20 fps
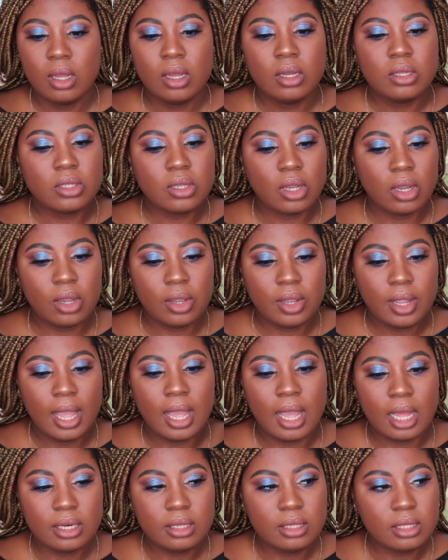So
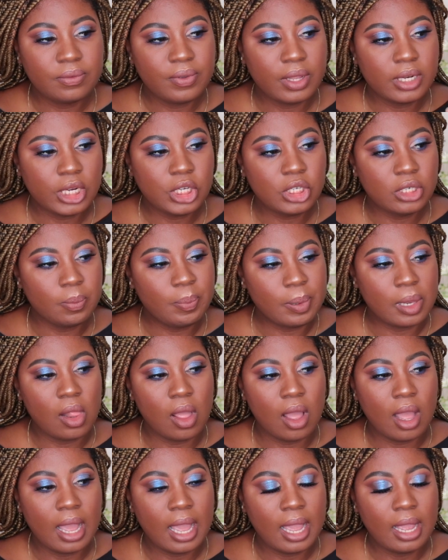how did this foundation
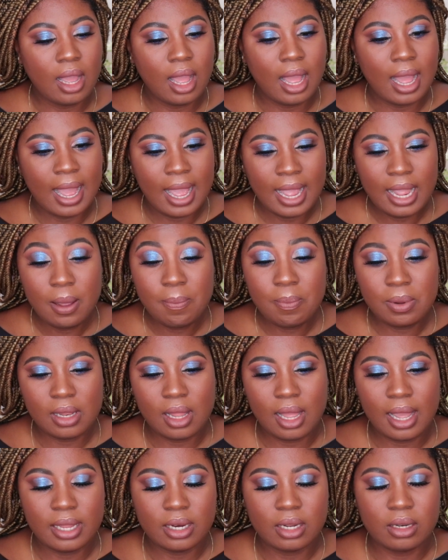apply? I
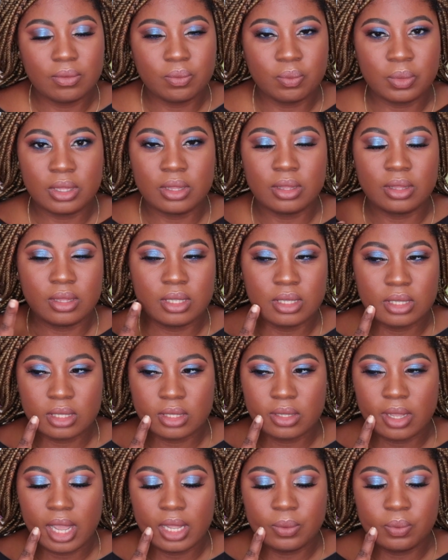applied it with this
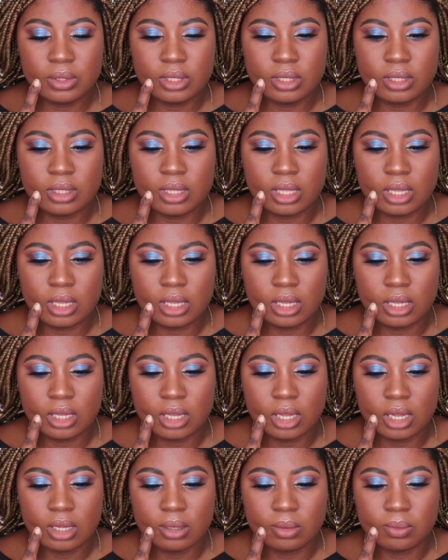side was
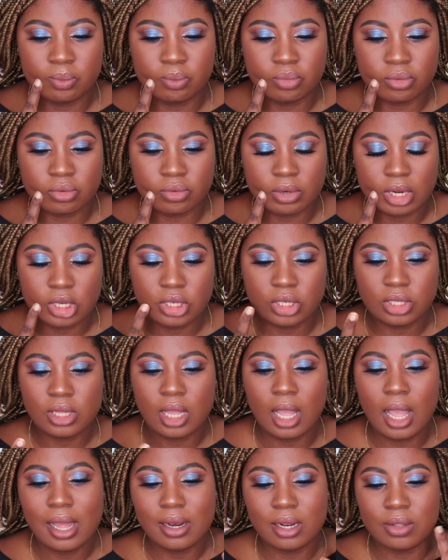the brush
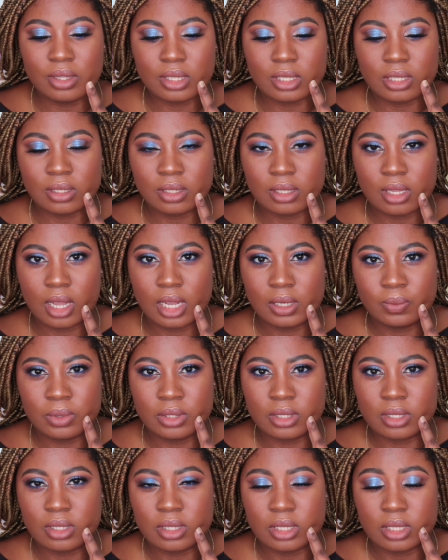side and this side
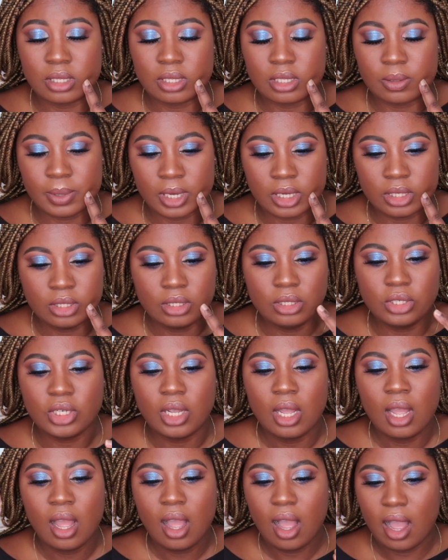was the sponge.
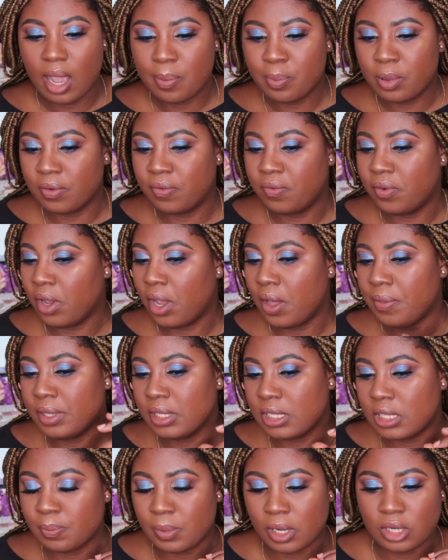I prefer the
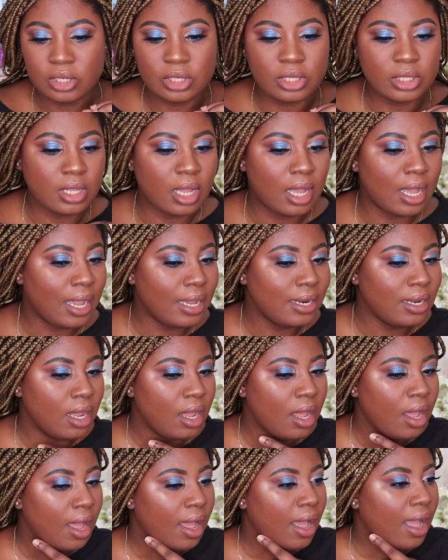sponge side.
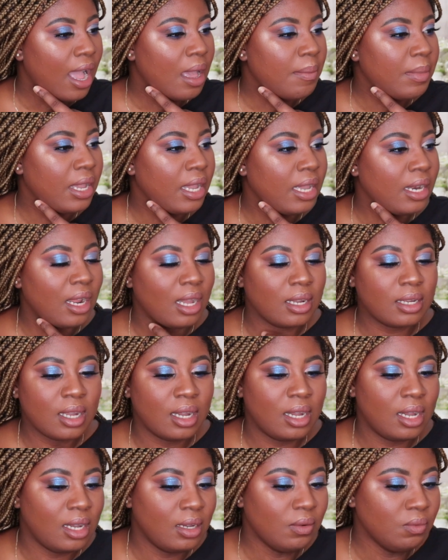I mean, I
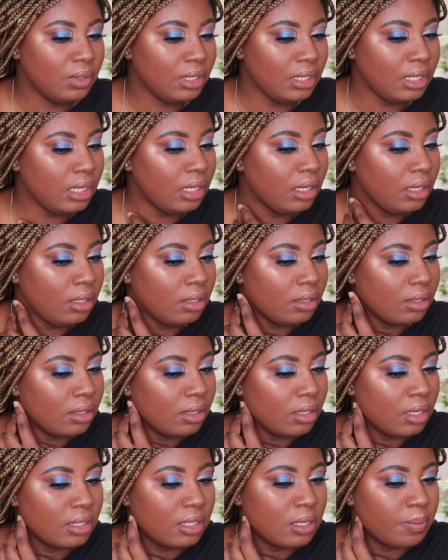can't really,
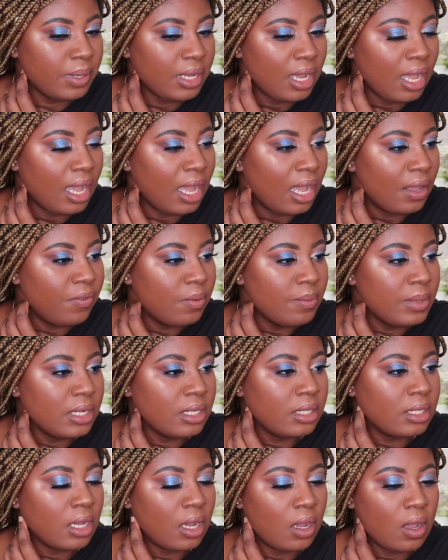it's a bit hard for me to
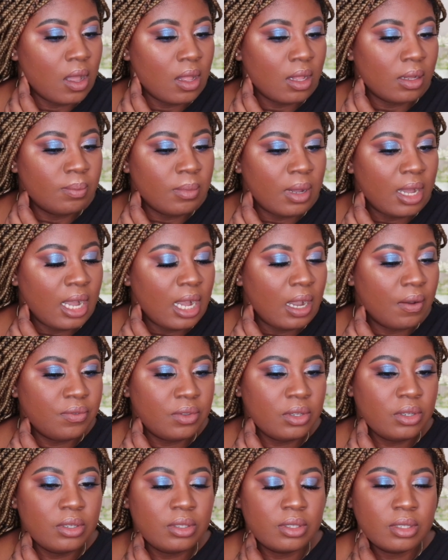tell. I might have
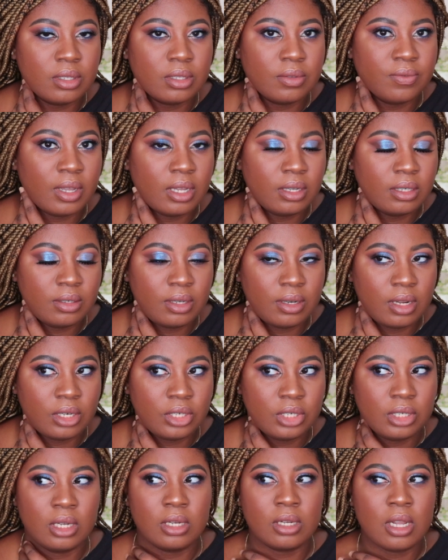to use this
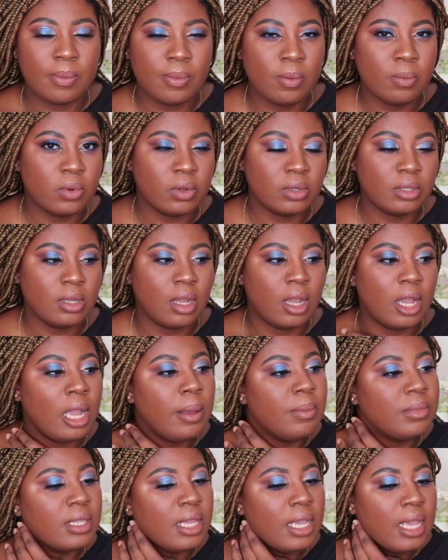foundation a couple more
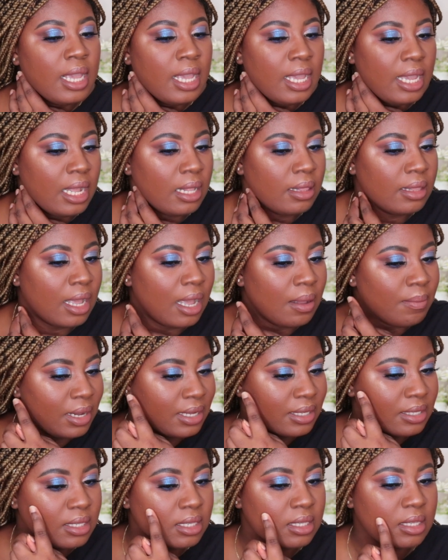times in that
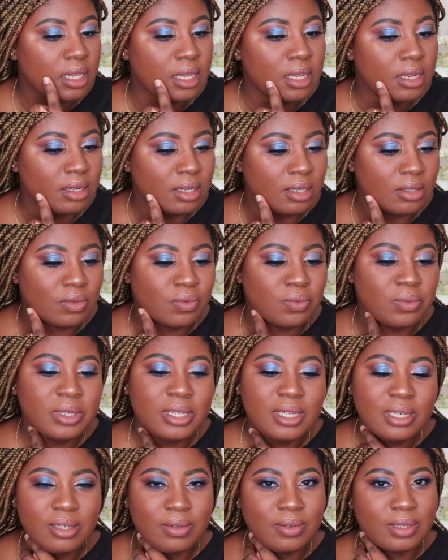my skin is
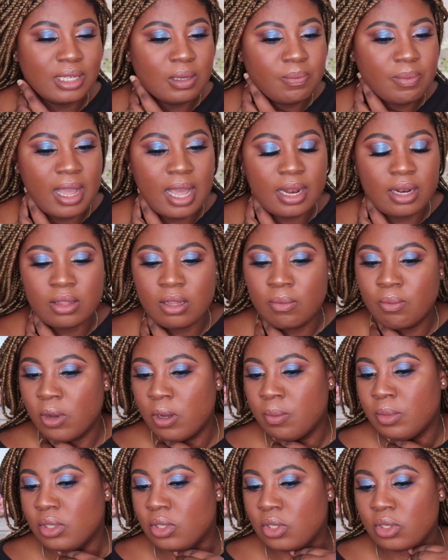really, really bad at the
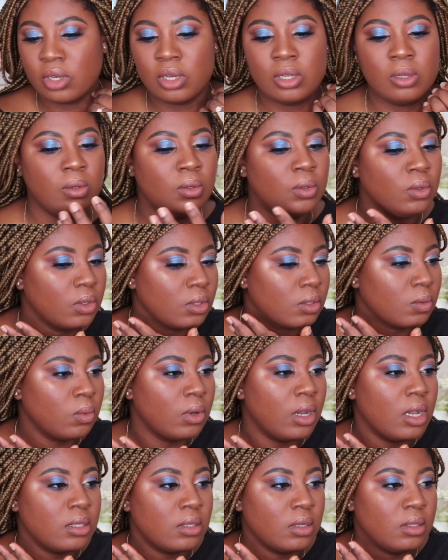moment. So it looks
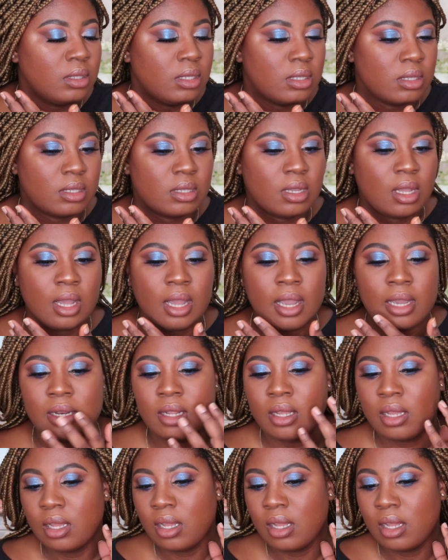worse on this side.